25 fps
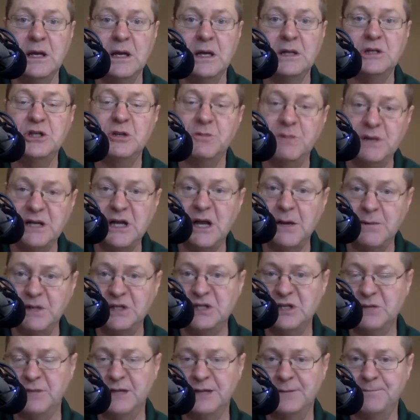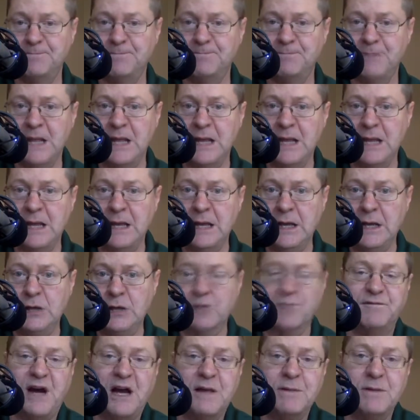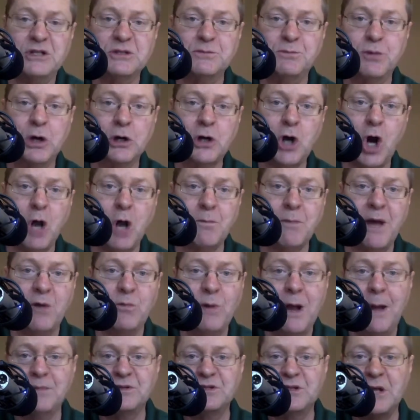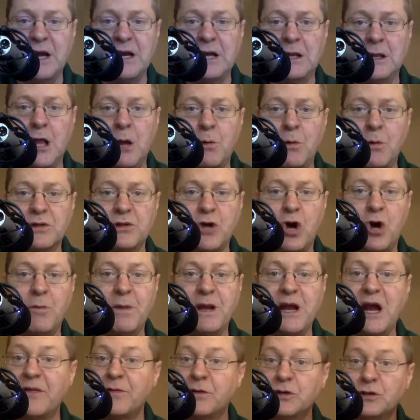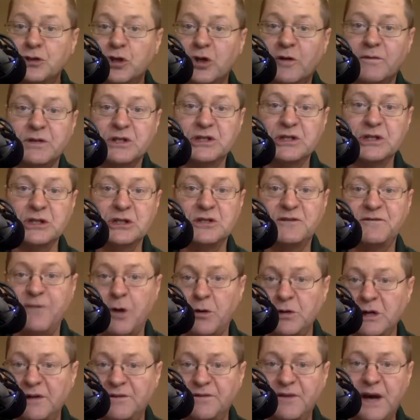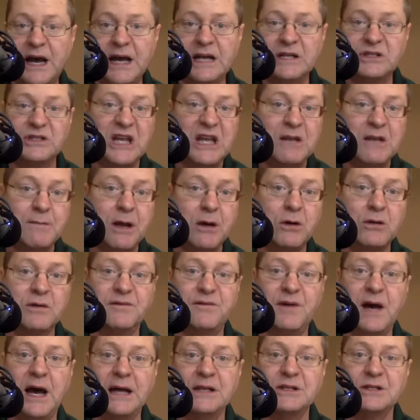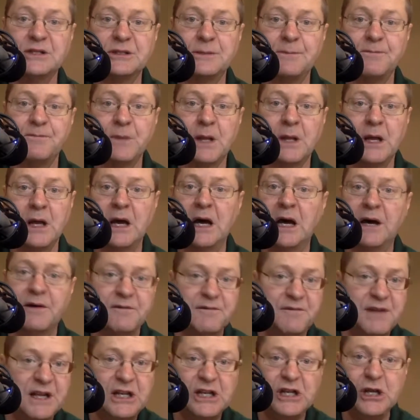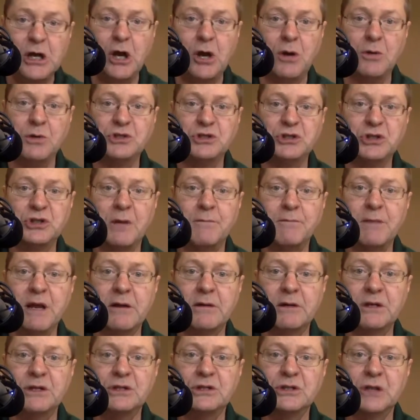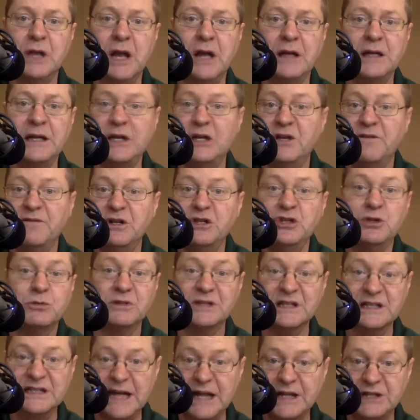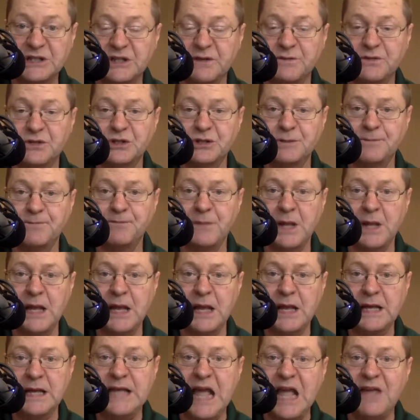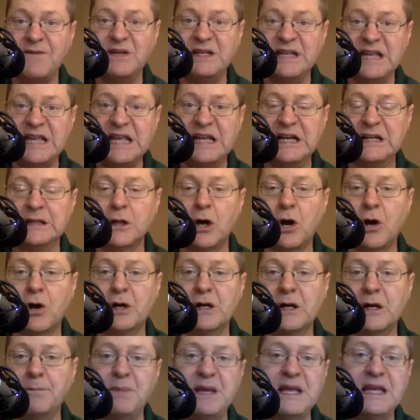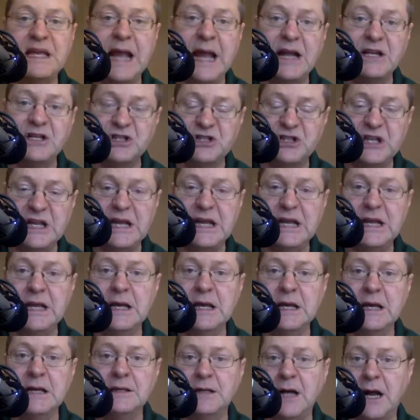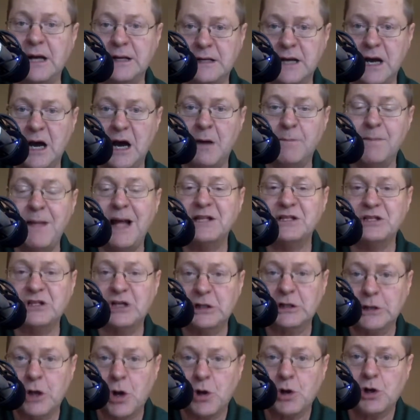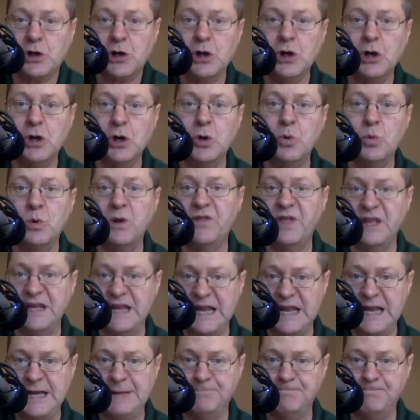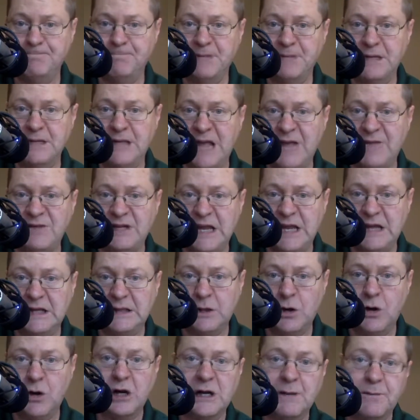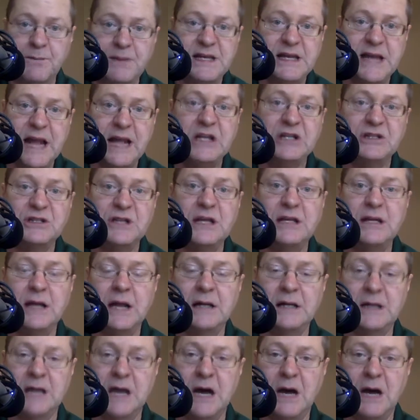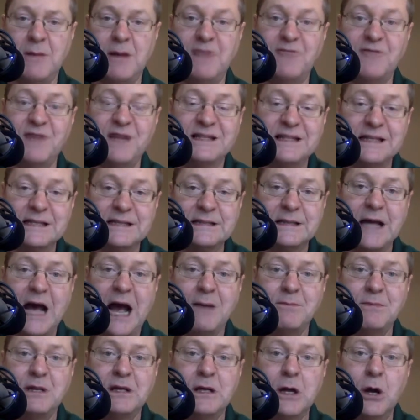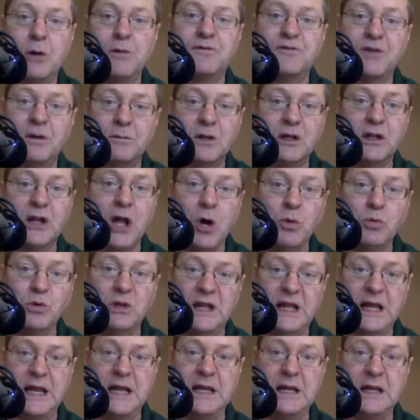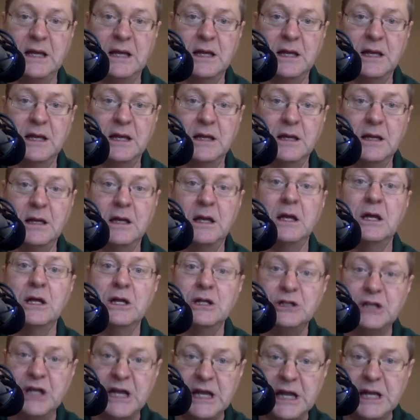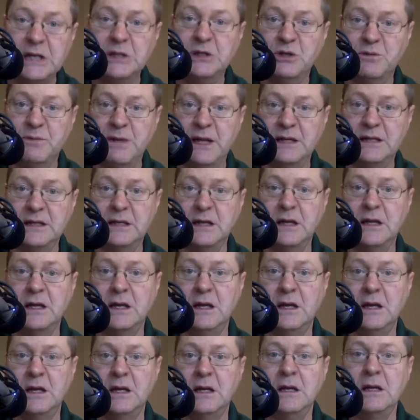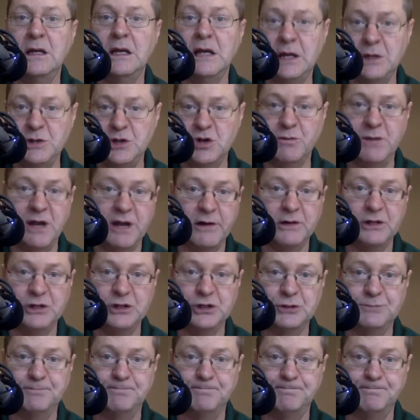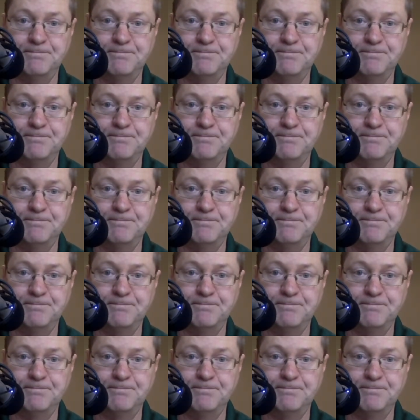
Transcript: to become intimate. You'll find this book on my website along with all my other services, phone advice, email advice, videos, marriage and individual intensives, davideclarkphd.com. That's Clark with an E. davideclarkphd.com. My friends, it's time to go from lonely to intimate in your marriage.